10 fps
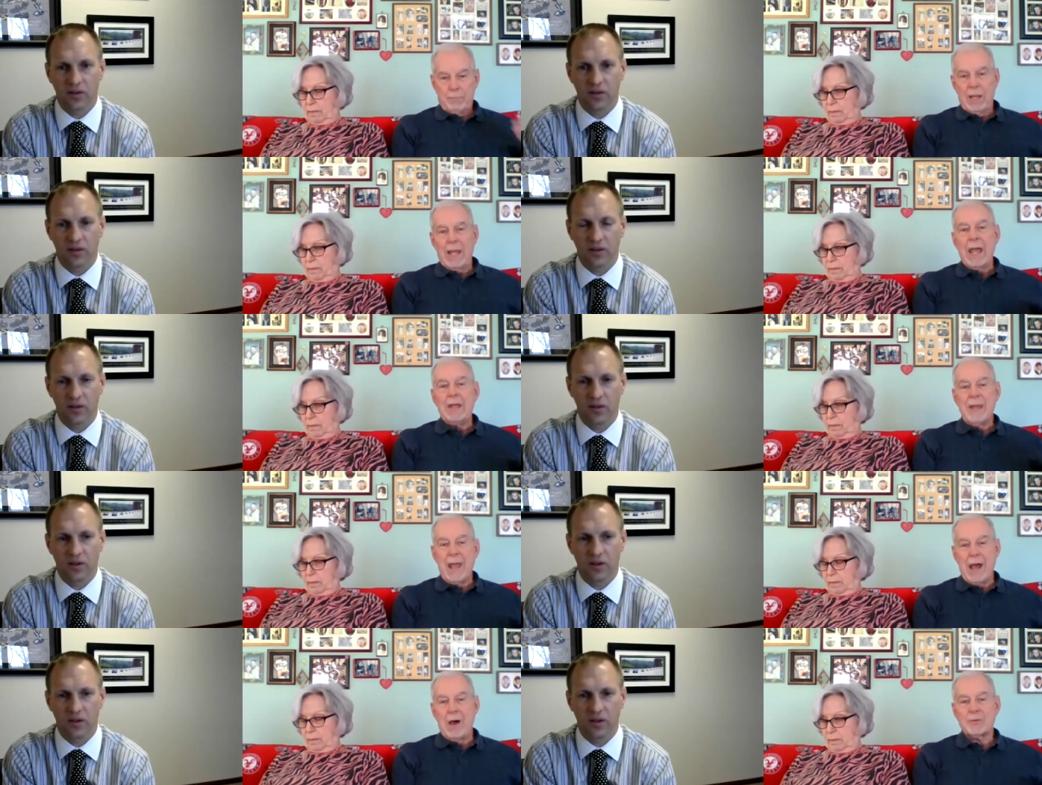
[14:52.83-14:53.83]
Speaker 1: plan
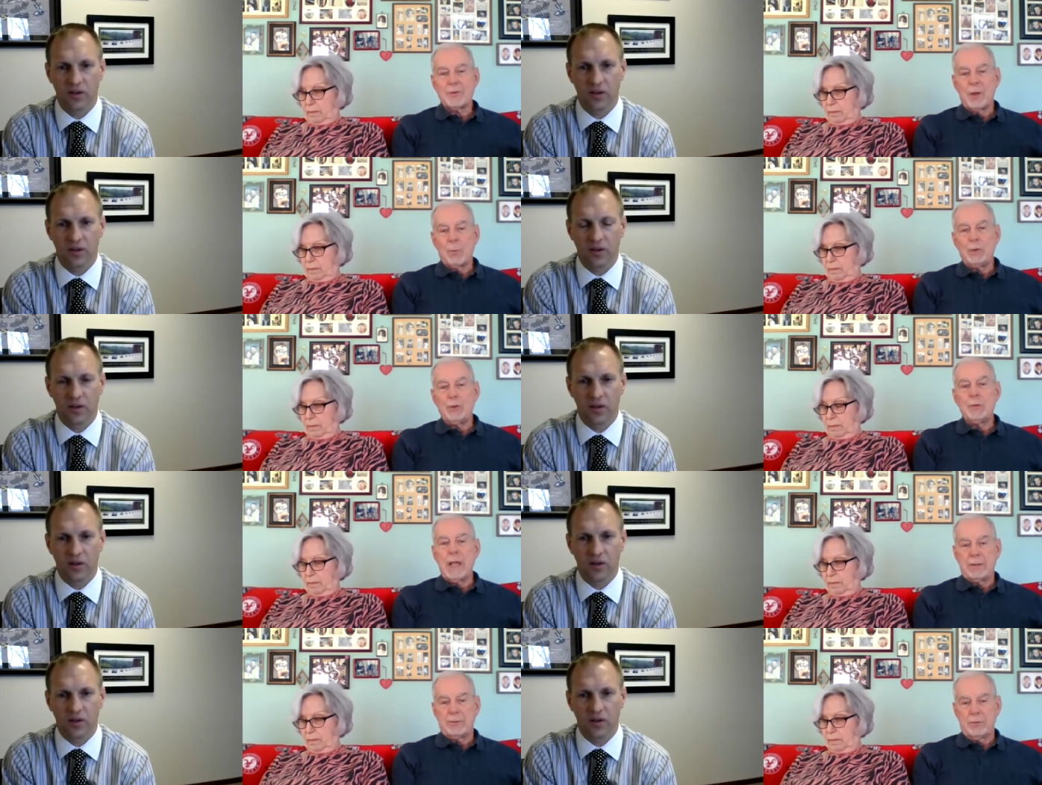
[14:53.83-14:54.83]
now so that when you
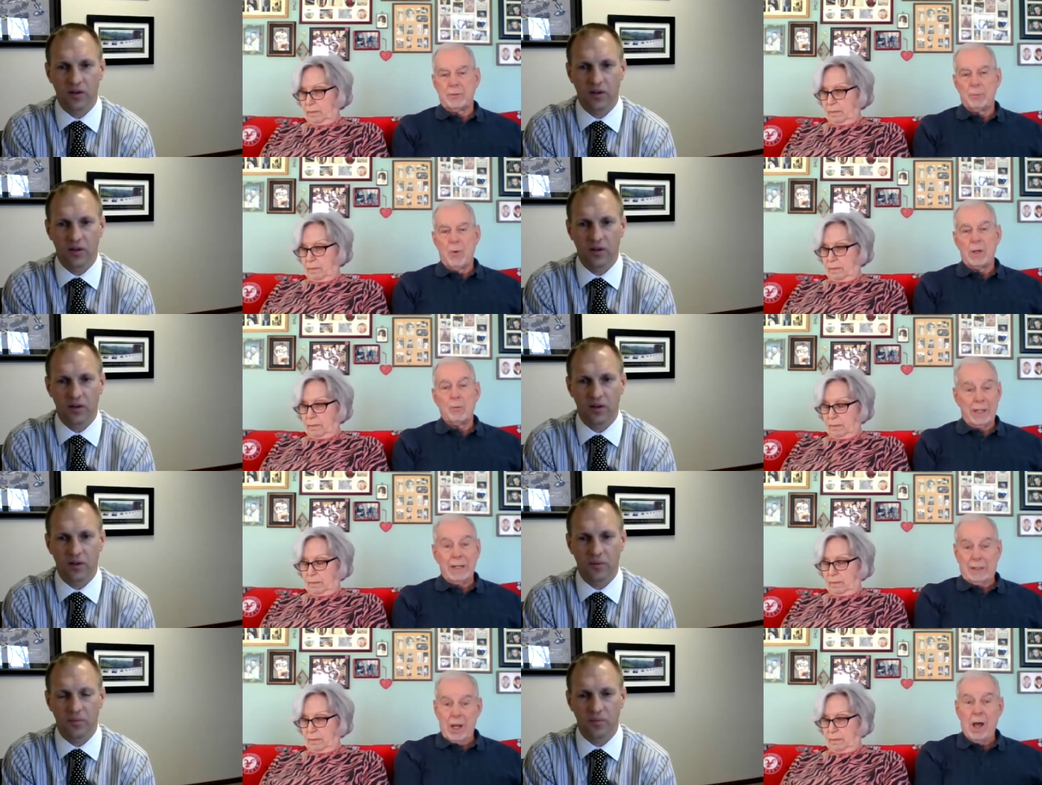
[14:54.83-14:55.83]
get to the point when
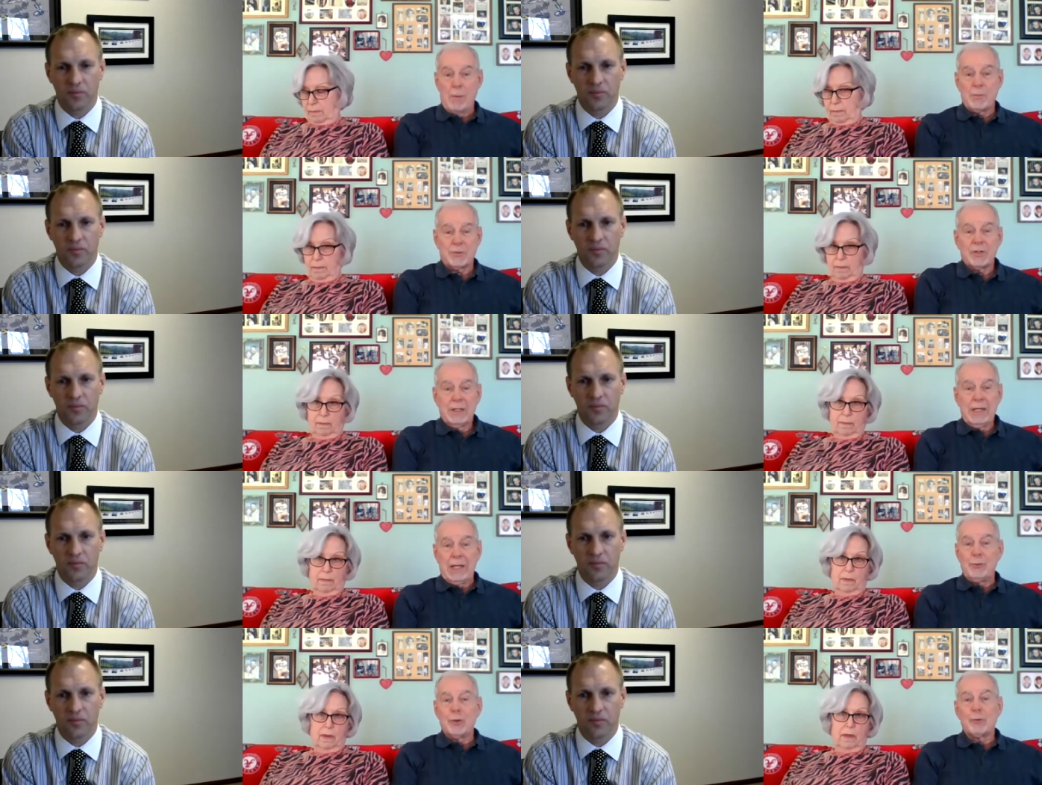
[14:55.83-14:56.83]
it comes,
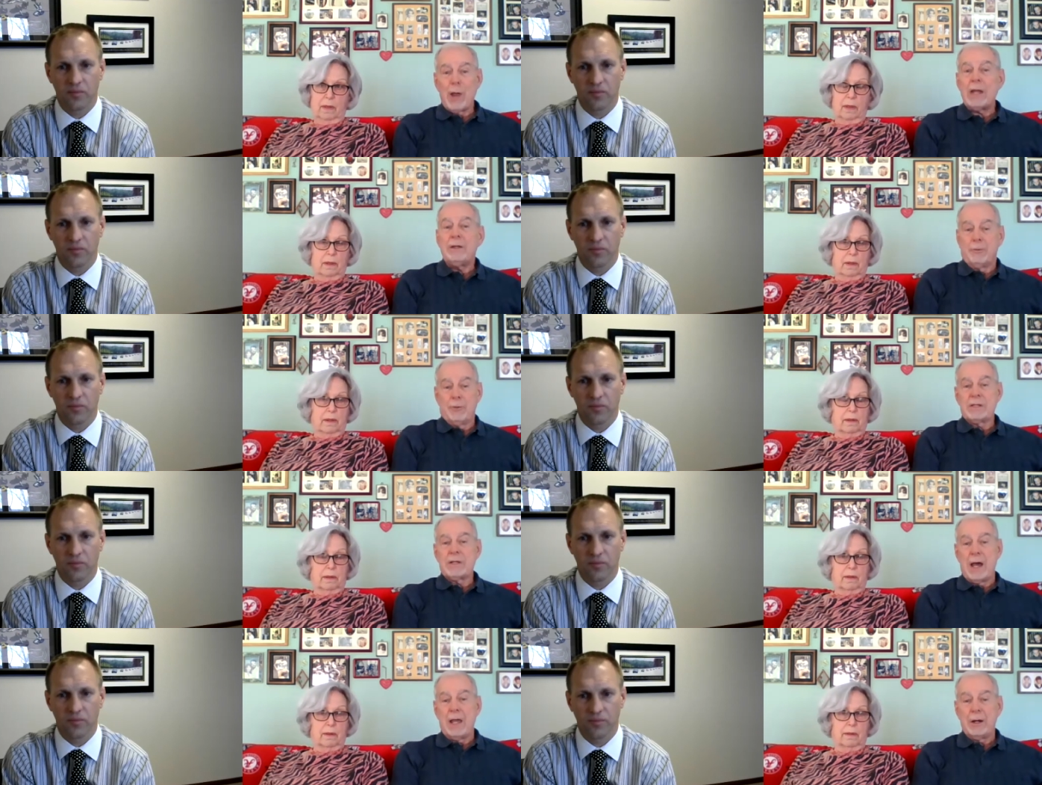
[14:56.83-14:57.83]
you're ready to
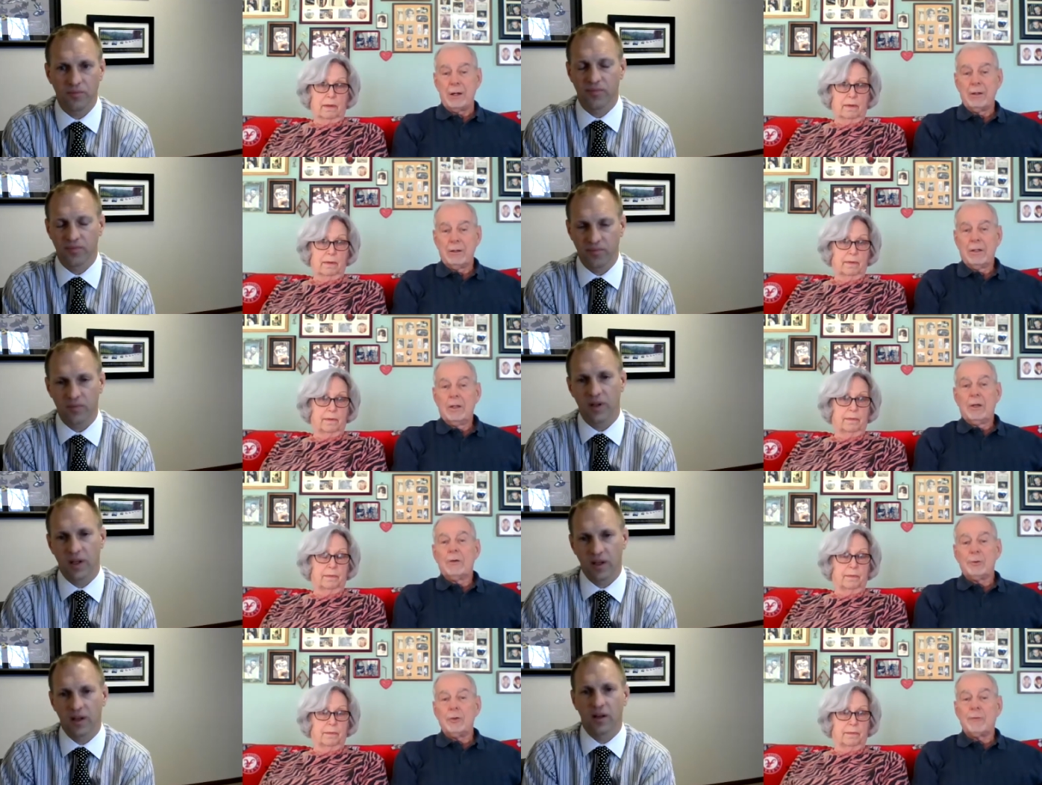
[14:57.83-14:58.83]
retire,
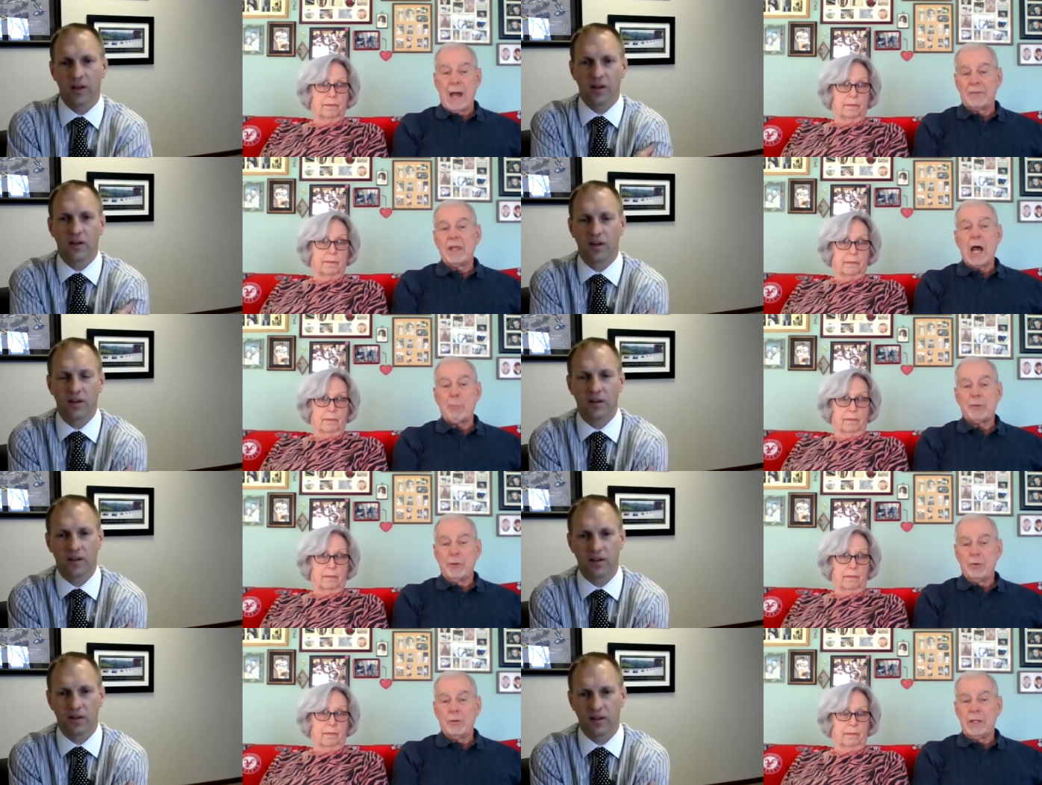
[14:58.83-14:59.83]
you've got the
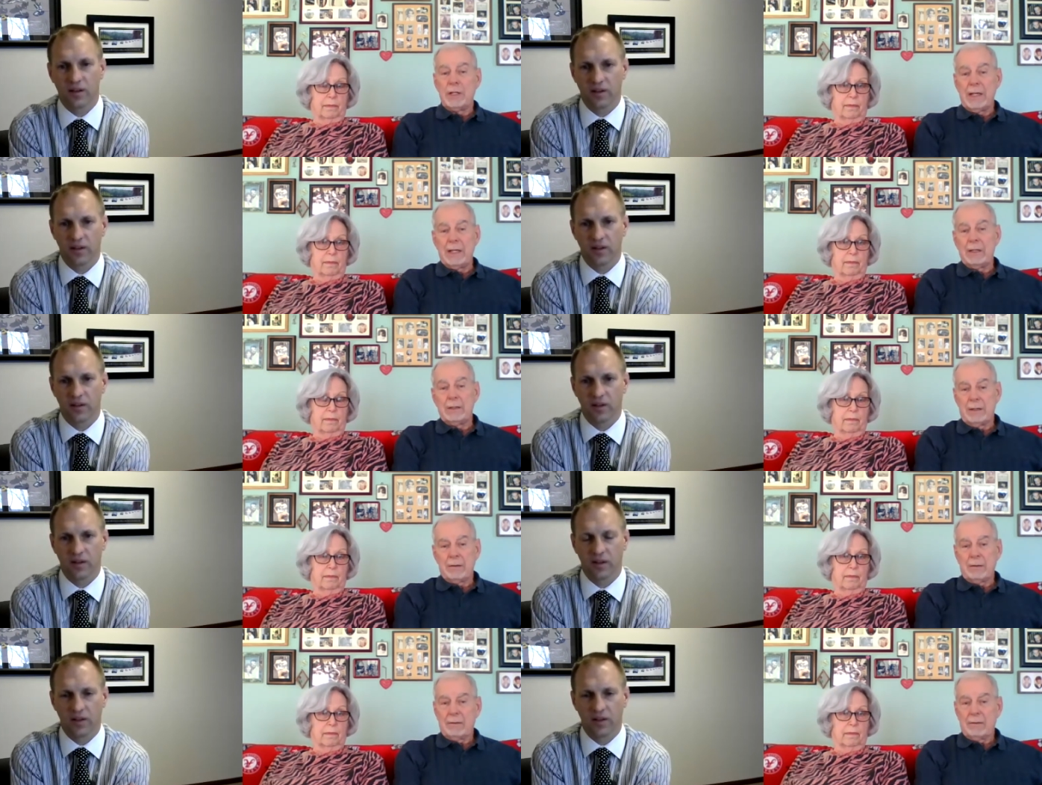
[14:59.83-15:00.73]
opportunity and